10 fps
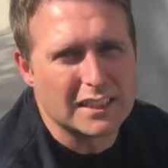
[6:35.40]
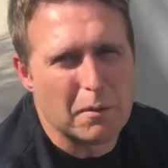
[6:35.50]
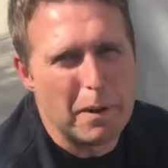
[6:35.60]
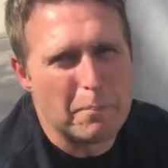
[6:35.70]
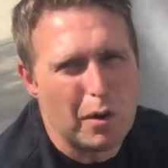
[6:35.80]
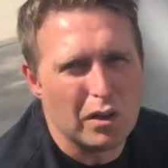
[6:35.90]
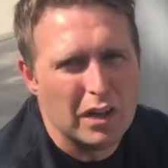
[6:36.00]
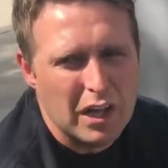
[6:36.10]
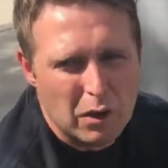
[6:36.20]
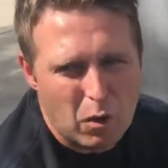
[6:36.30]
some people
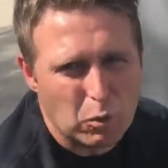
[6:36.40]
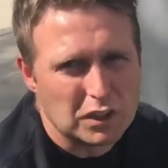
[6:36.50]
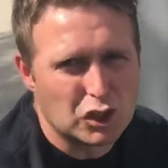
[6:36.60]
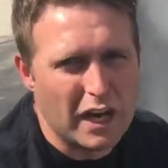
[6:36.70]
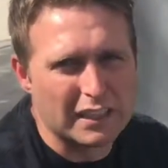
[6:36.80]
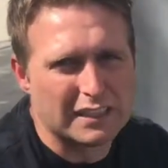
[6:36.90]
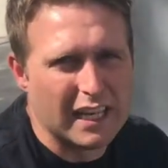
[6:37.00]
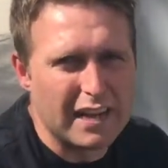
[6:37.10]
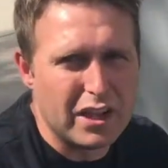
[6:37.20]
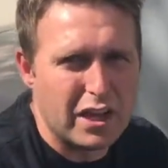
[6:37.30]
will try to
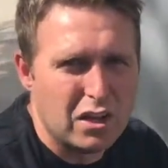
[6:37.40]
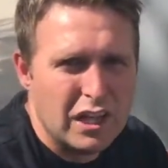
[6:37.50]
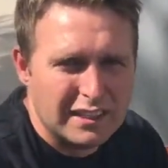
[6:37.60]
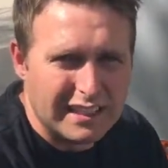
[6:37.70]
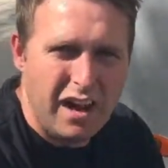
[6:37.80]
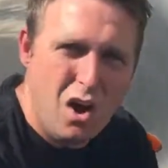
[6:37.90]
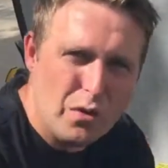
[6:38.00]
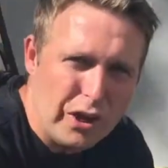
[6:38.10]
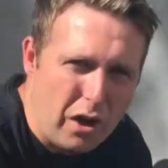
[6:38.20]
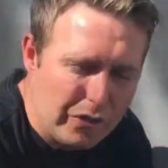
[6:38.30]
say, they'll say, oh,
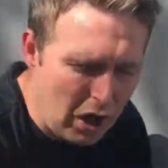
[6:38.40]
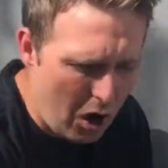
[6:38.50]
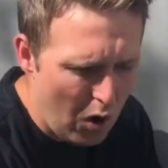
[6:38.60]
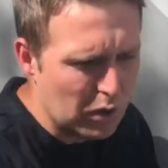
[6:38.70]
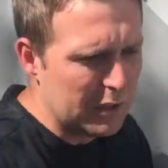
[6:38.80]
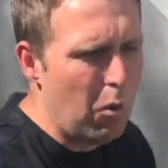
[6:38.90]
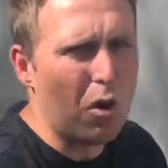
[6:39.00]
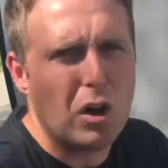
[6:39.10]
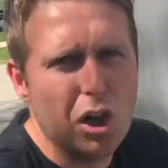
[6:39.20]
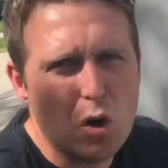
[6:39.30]
the hose, it
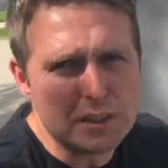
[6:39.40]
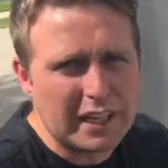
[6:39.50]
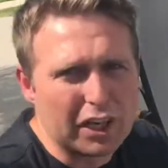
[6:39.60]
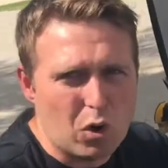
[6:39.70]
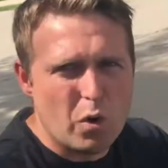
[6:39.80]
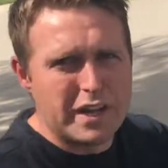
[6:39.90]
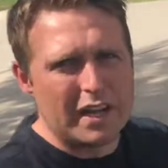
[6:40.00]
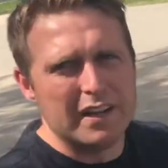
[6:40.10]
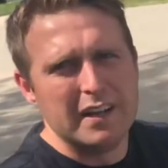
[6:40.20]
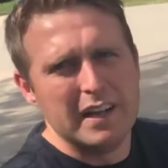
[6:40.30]
won't close like an
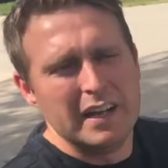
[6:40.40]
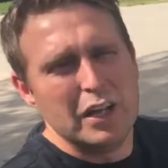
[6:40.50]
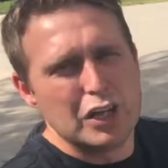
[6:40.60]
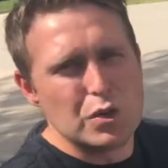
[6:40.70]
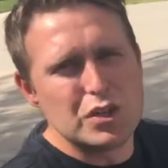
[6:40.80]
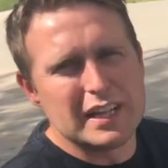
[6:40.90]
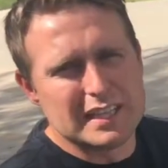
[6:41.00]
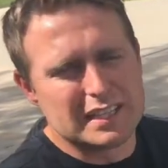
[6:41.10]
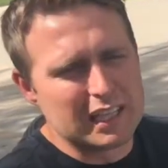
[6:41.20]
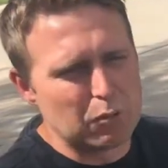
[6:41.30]
accordion. Usually
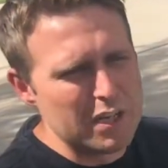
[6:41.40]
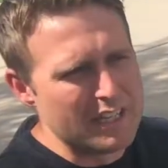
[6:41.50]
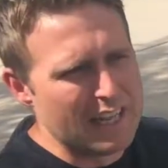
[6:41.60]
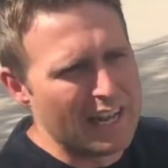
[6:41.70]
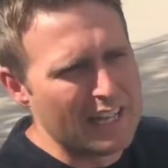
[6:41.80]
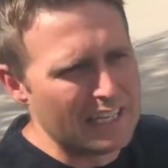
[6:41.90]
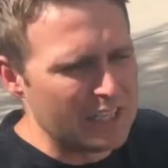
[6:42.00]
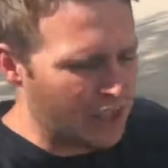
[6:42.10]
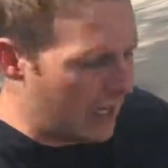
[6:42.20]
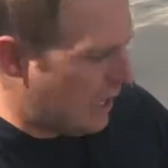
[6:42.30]
the reason that is